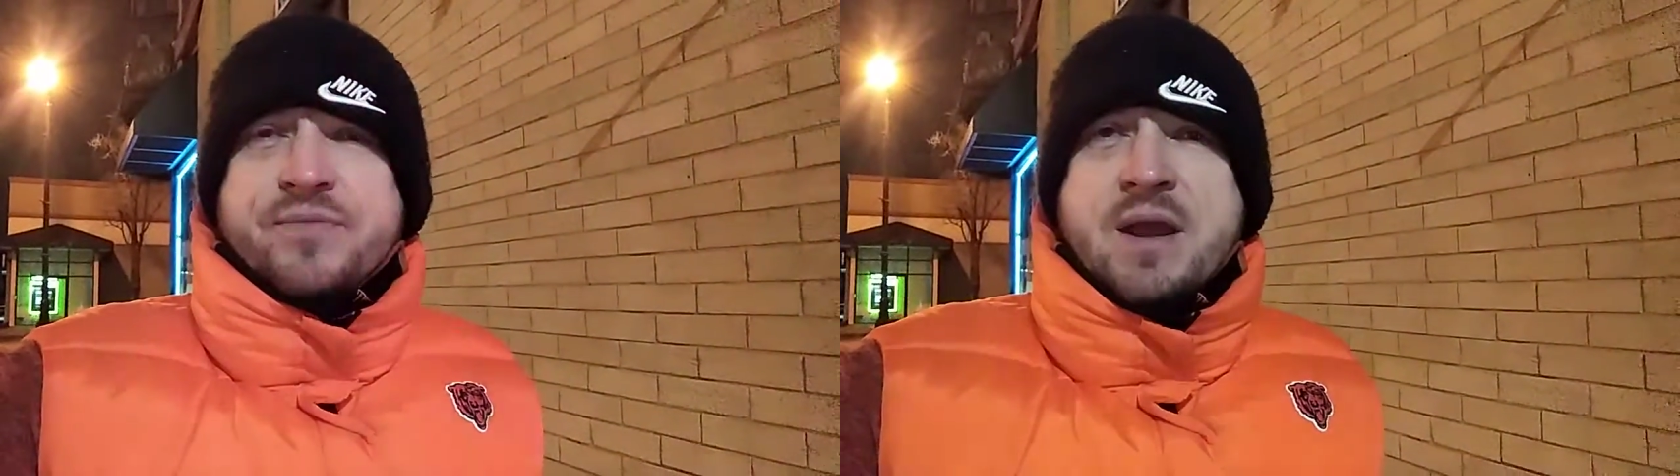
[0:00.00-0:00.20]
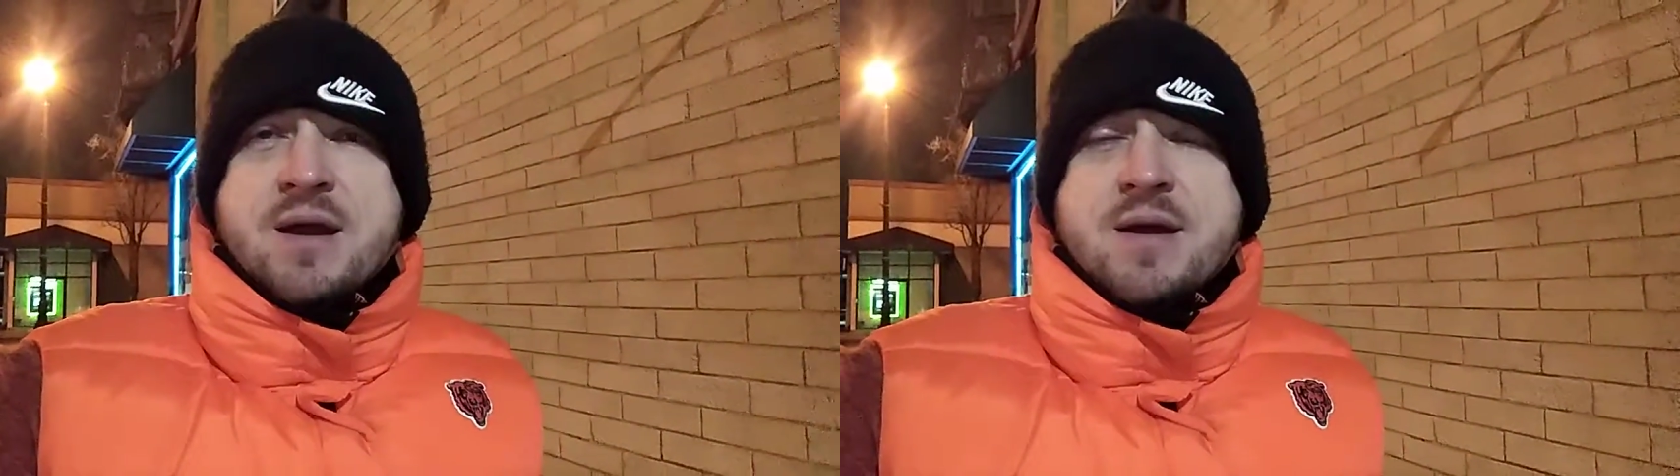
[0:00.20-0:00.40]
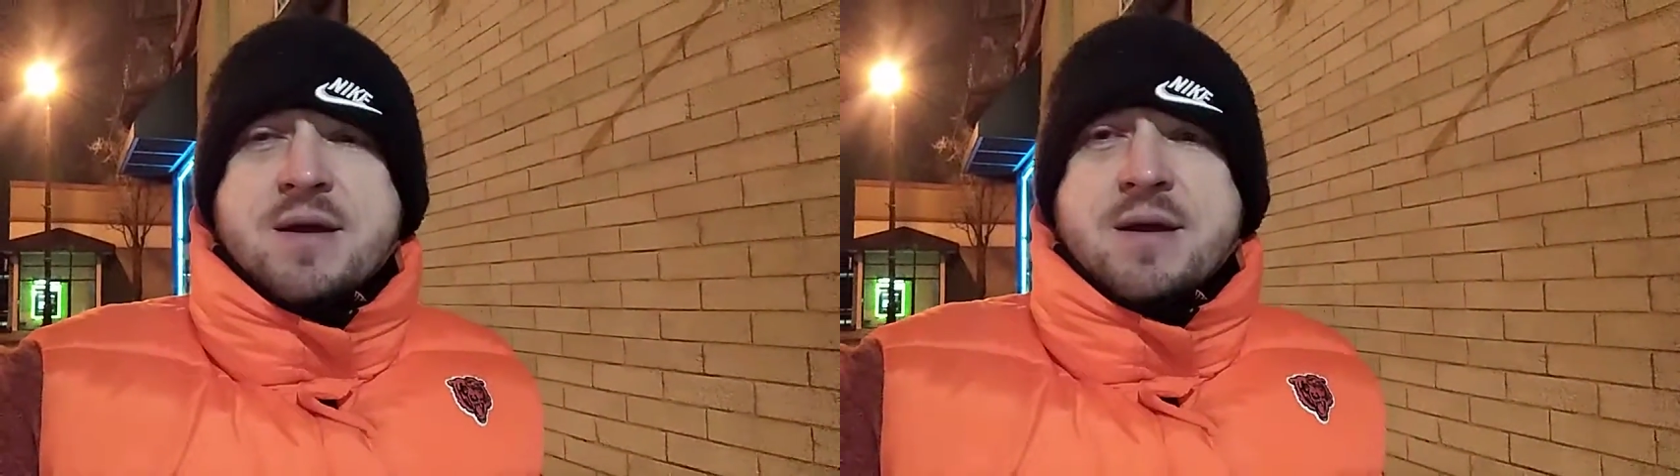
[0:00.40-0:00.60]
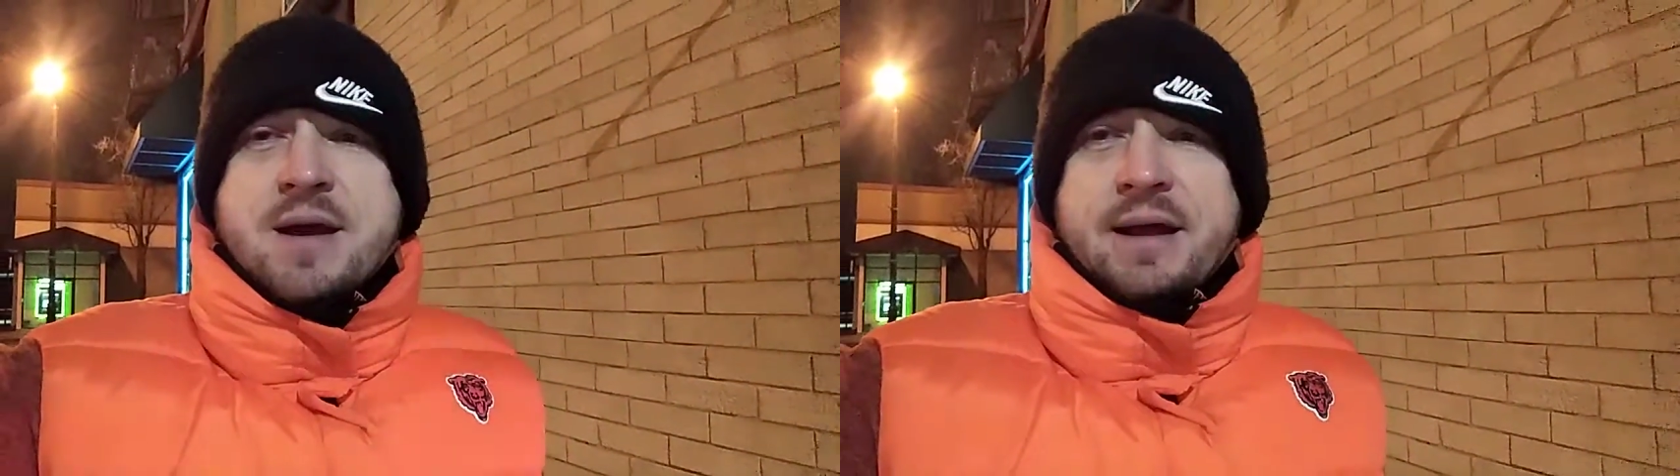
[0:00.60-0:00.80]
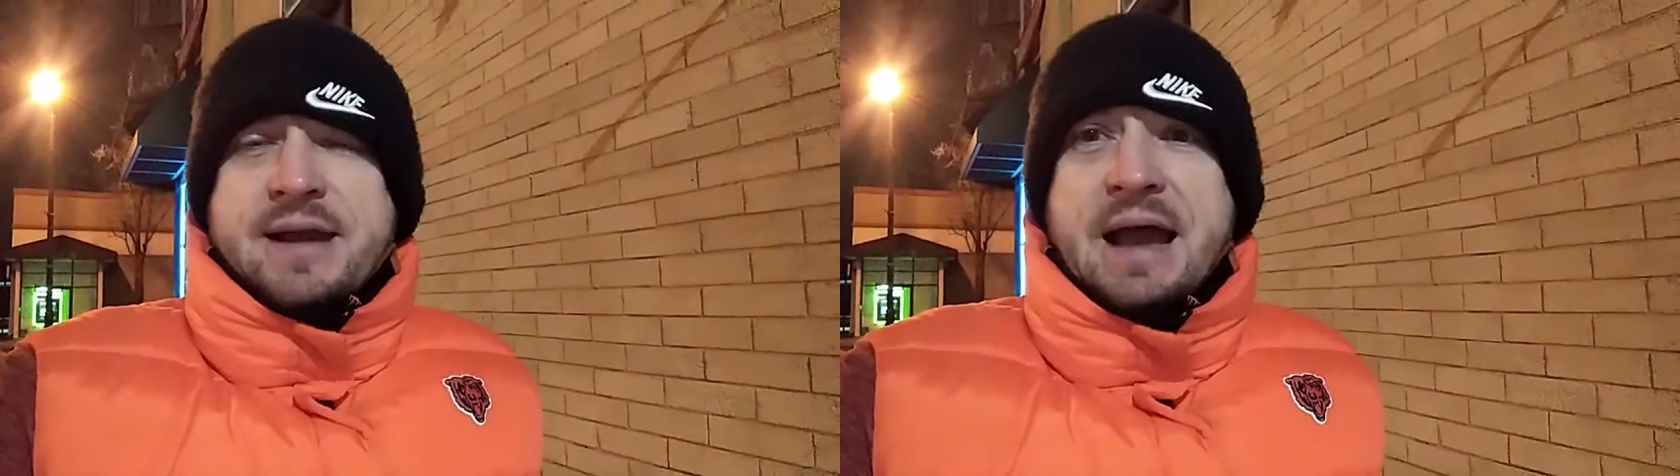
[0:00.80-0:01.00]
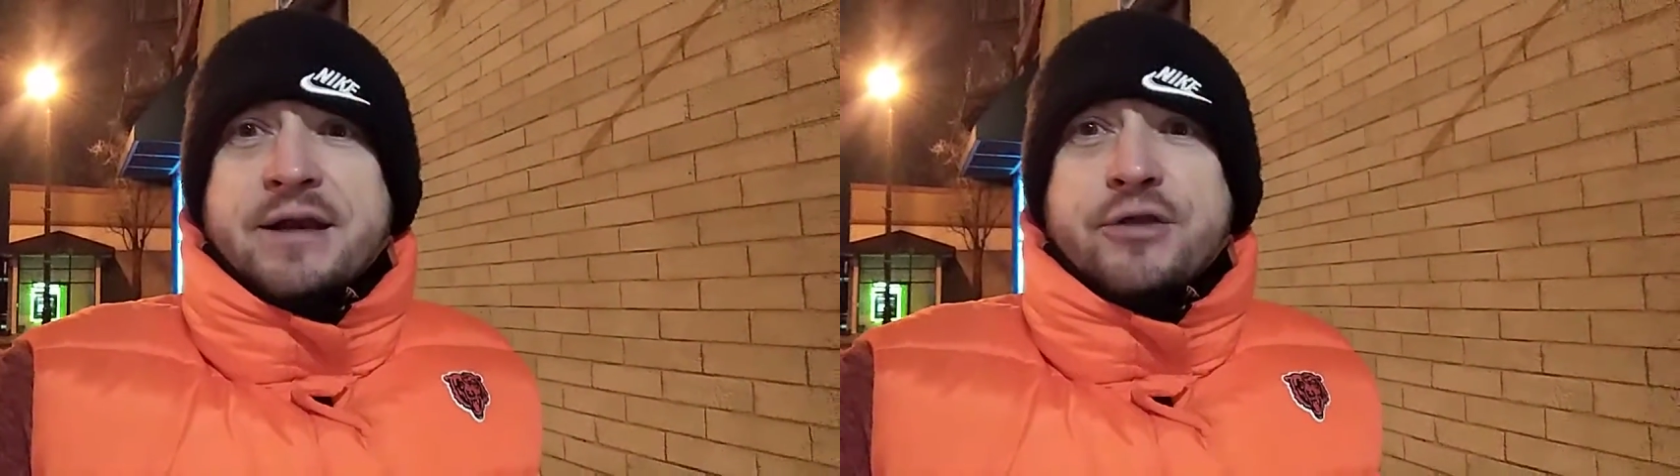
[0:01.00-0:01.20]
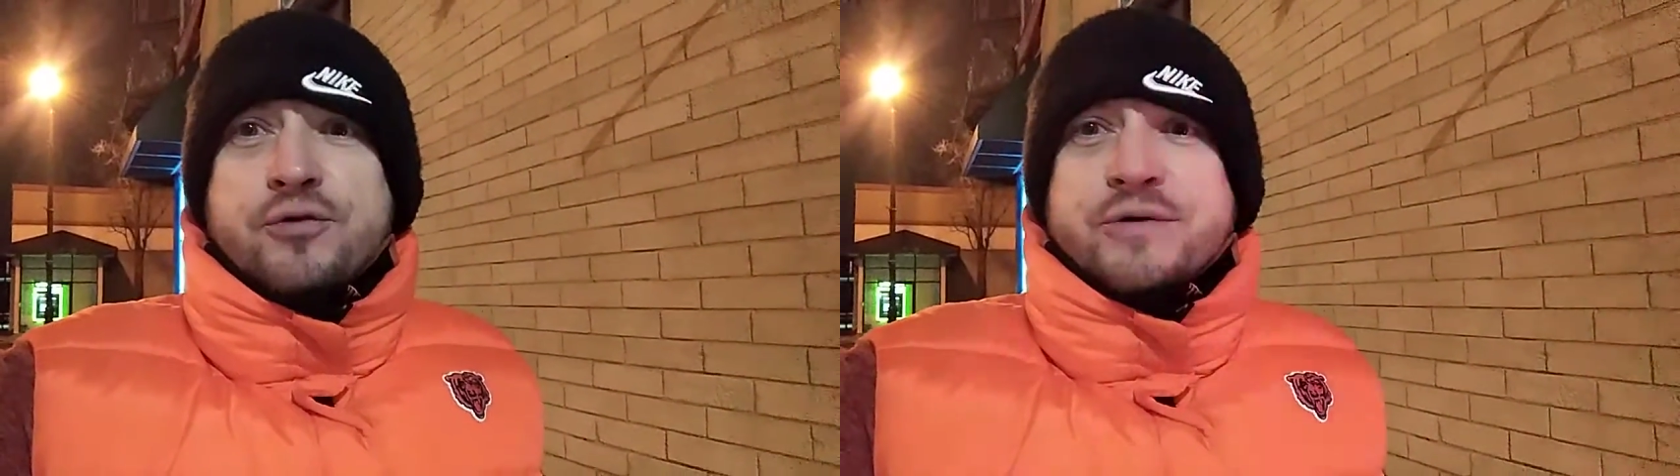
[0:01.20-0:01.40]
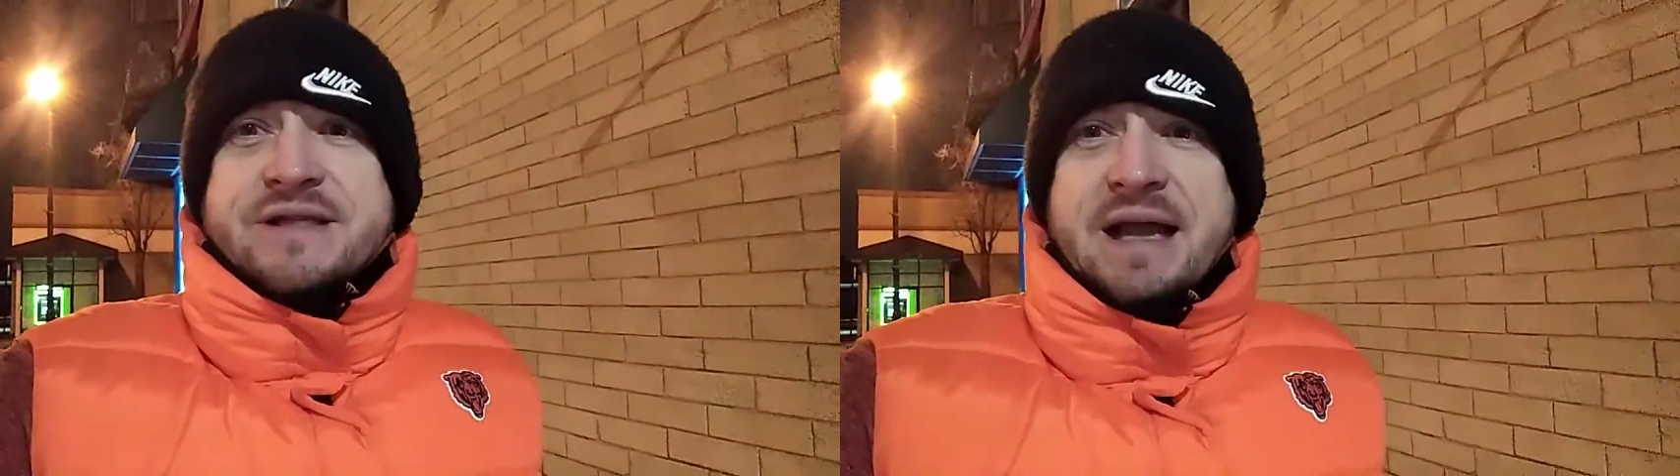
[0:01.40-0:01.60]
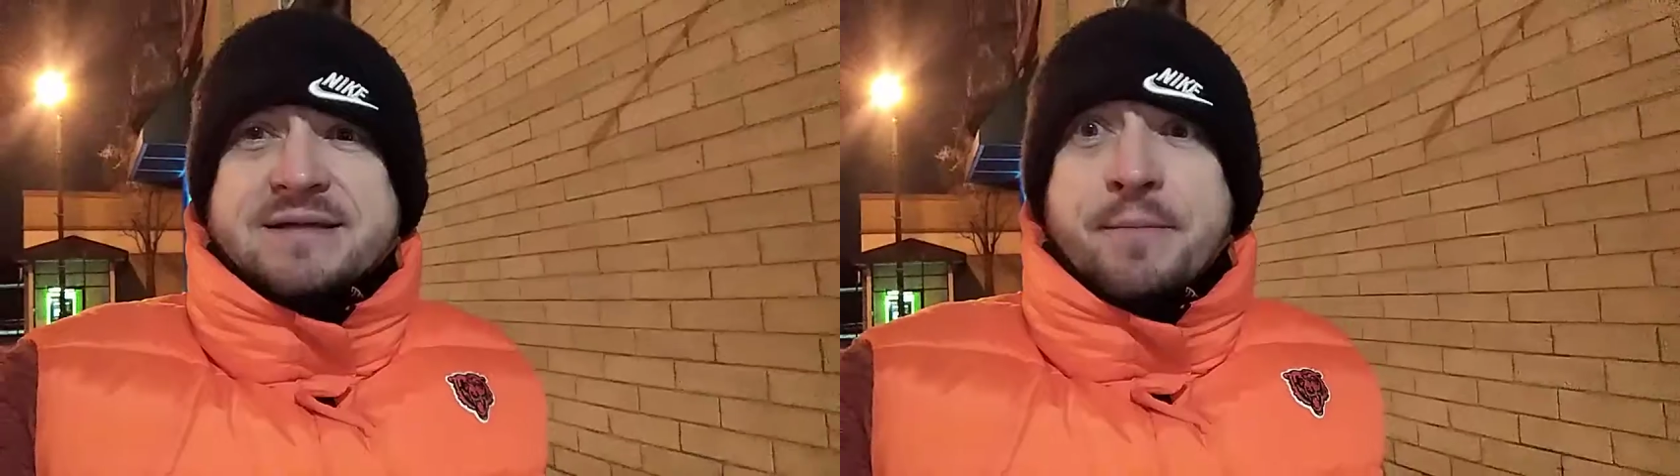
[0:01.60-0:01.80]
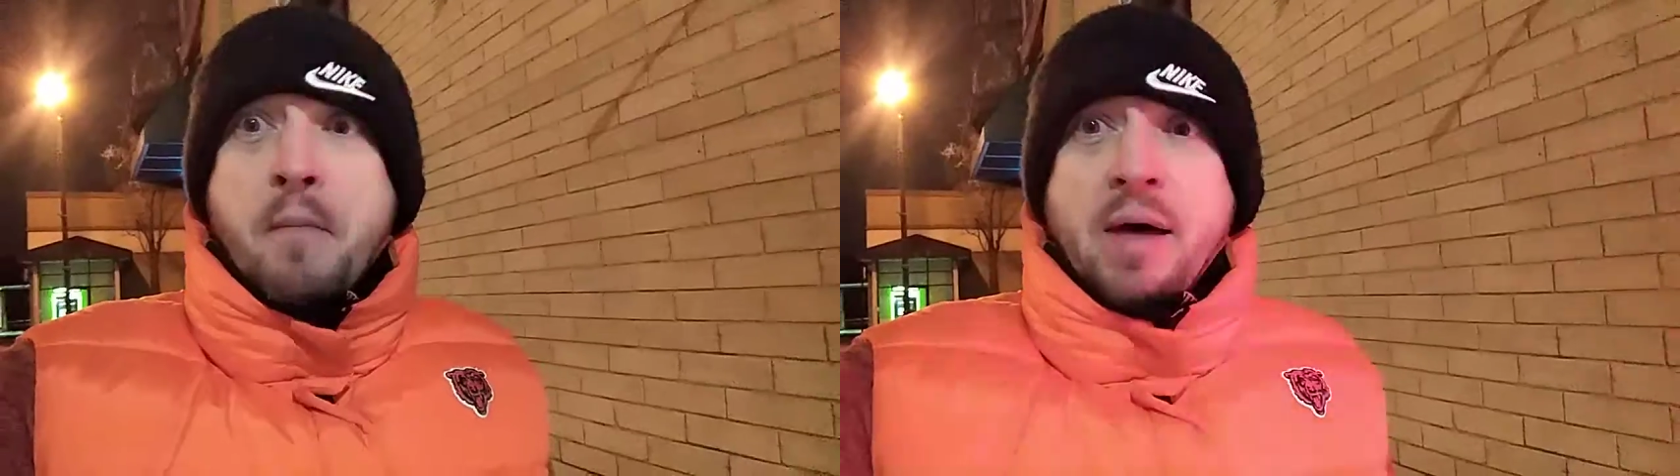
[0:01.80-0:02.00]
and ninety-two
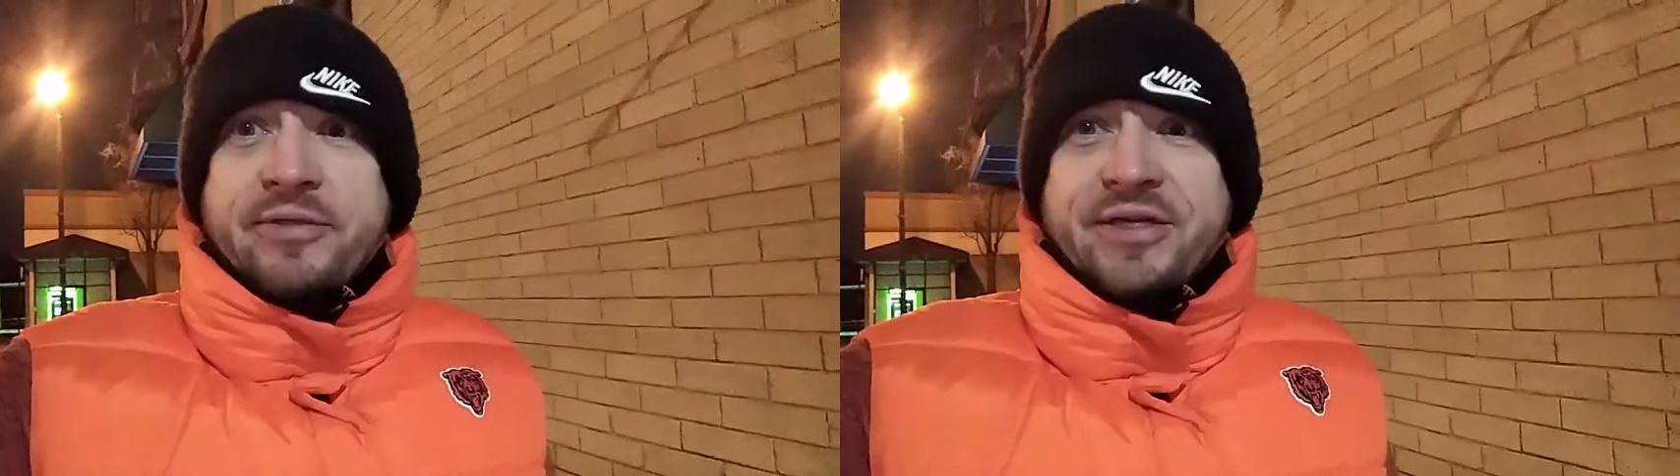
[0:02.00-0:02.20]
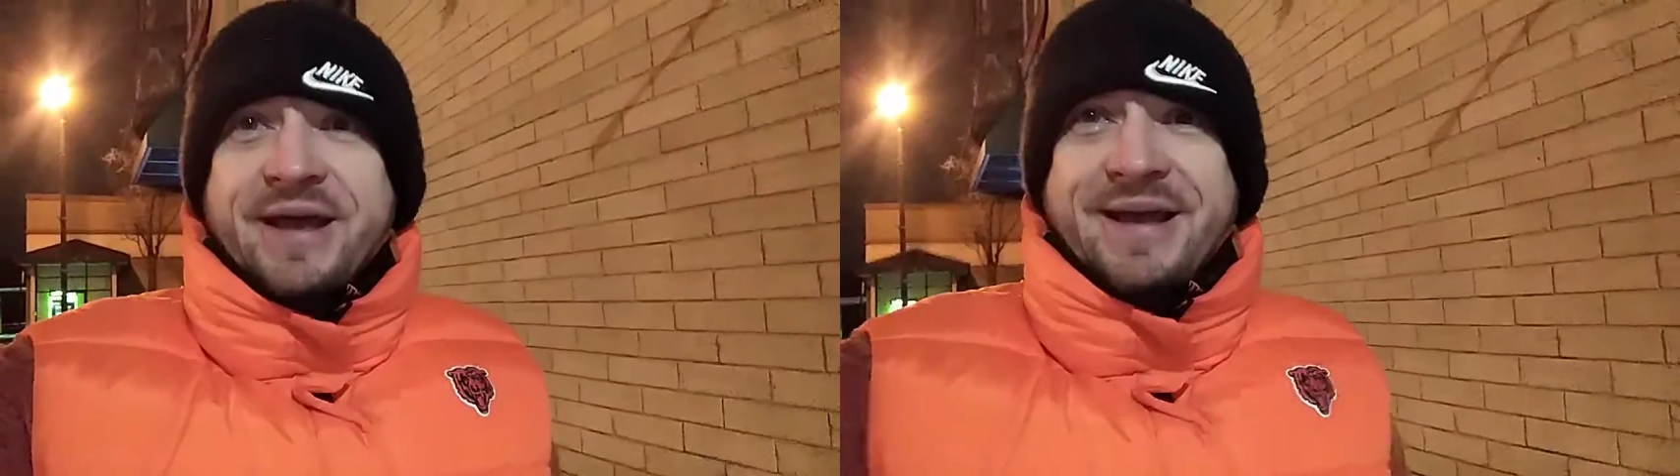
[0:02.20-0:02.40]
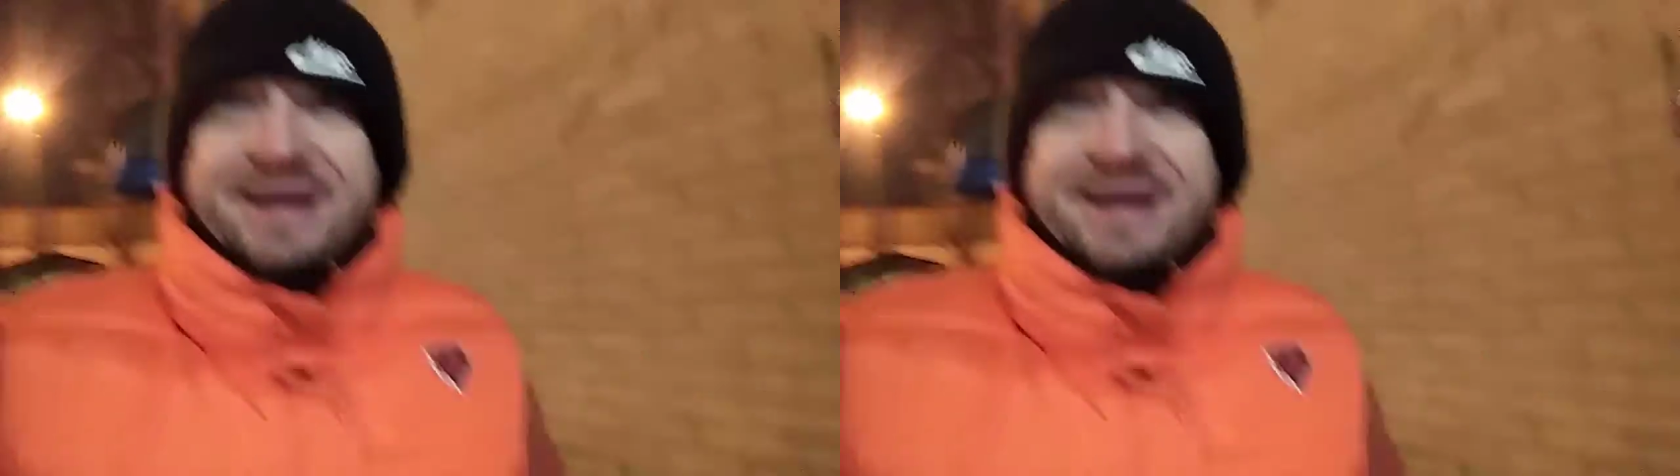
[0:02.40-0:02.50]
cents a month.